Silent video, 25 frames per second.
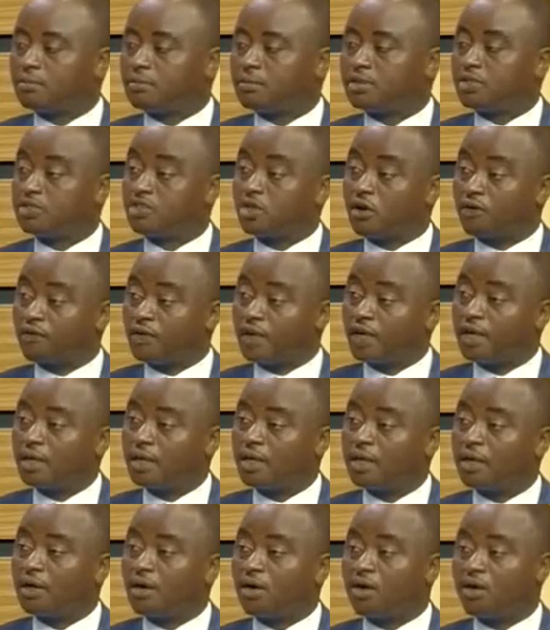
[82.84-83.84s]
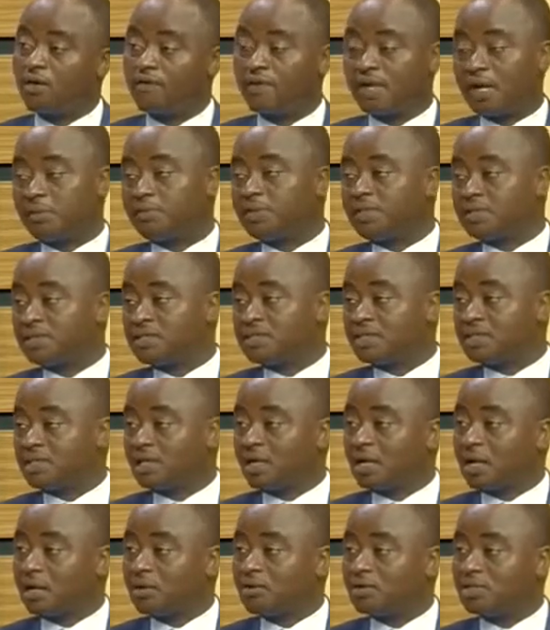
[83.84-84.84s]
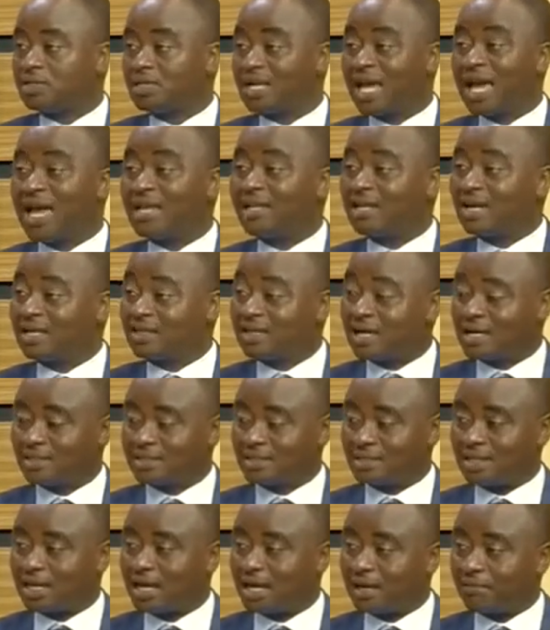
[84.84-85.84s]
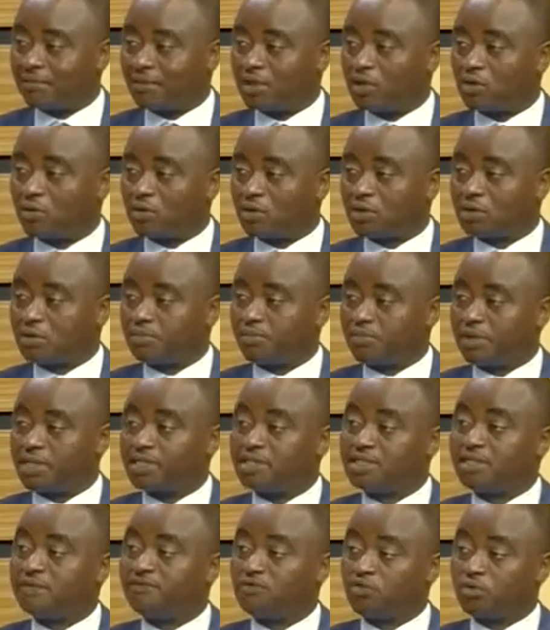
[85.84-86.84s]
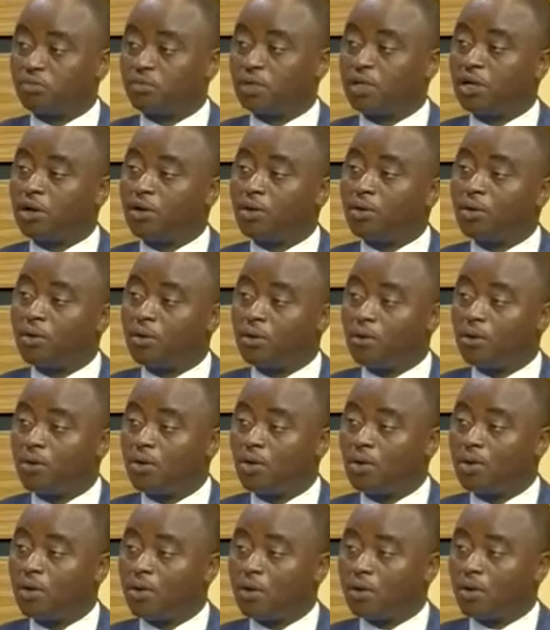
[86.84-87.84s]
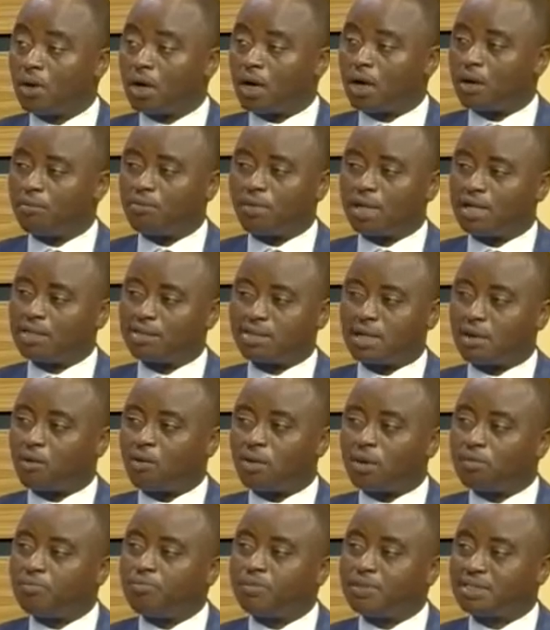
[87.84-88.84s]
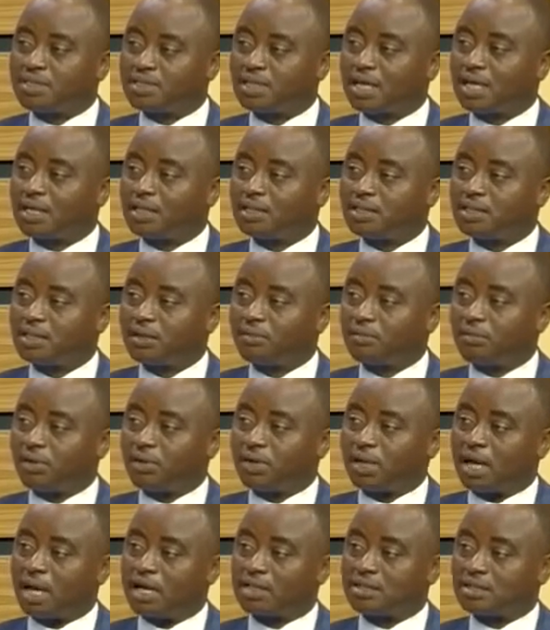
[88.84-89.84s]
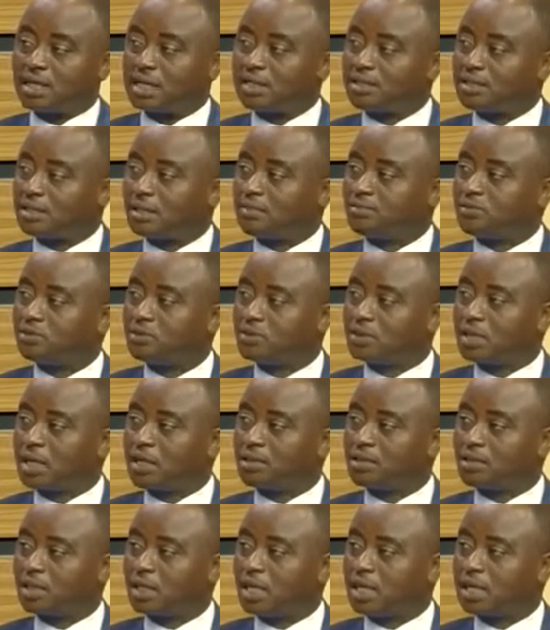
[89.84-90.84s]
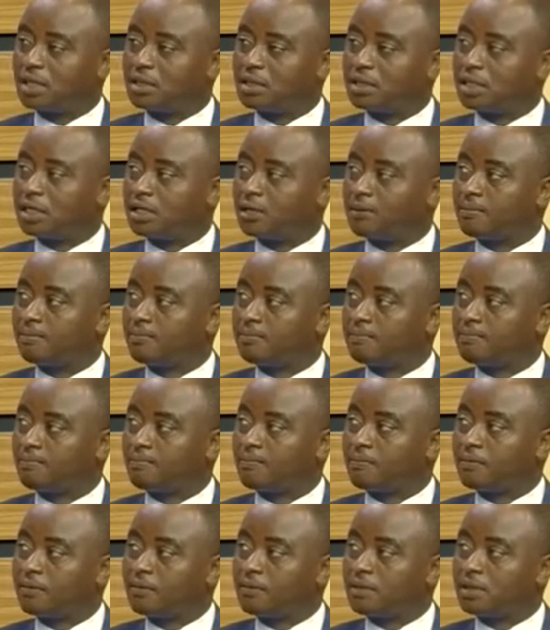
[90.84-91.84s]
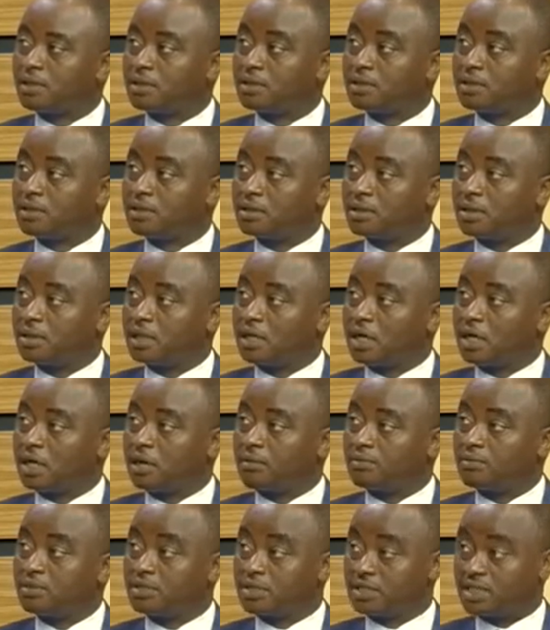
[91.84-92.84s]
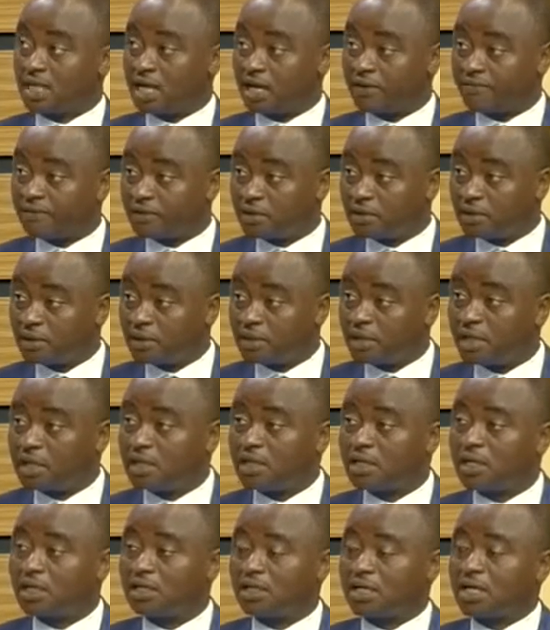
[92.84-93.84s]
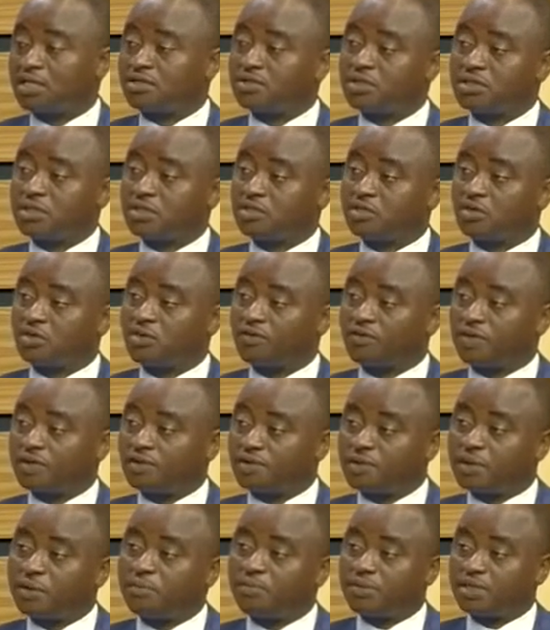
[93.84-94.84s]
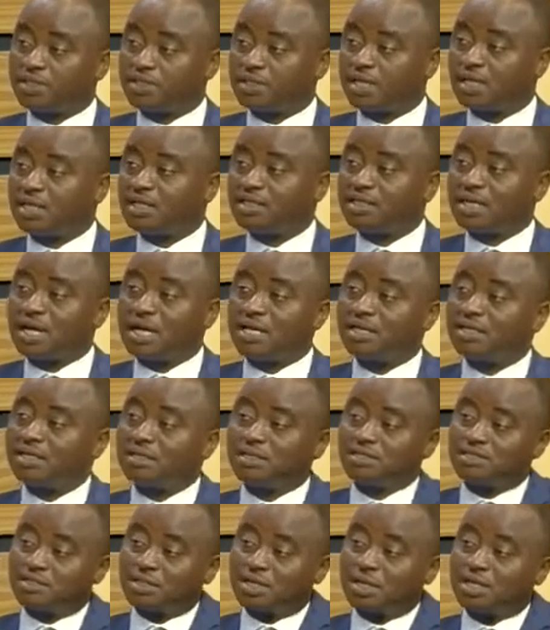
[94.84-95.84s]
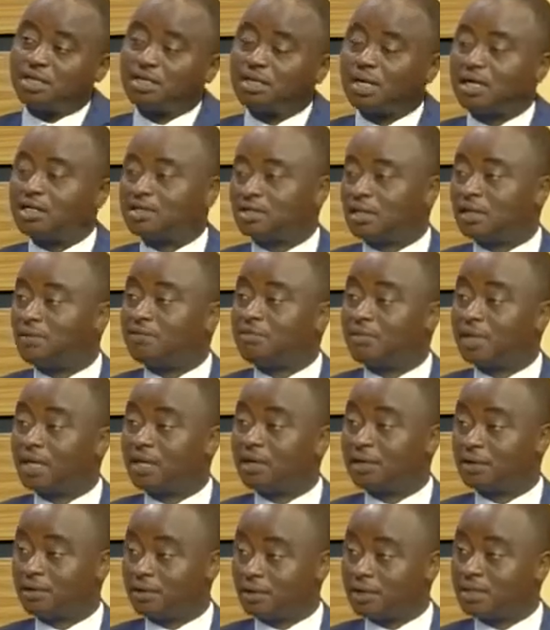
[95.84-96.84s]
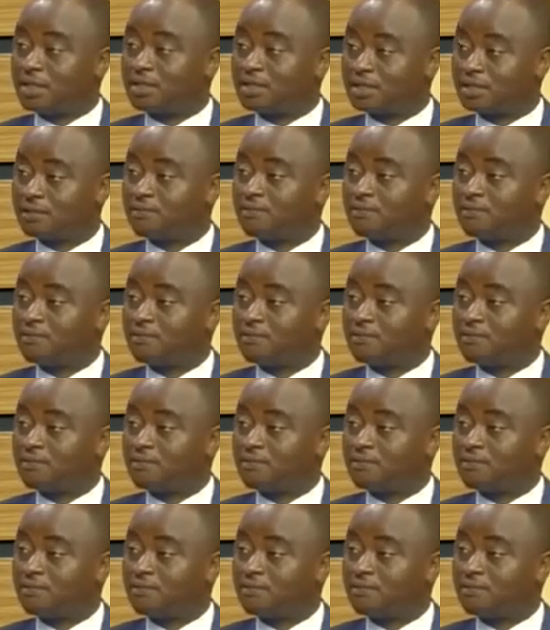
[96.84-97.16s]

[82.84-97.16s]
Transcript: survey of diabetes in the country, and at that time it was perceived to be low. Less than 1%, but as at 2007, it has risen to over 3%, and the trend has increased.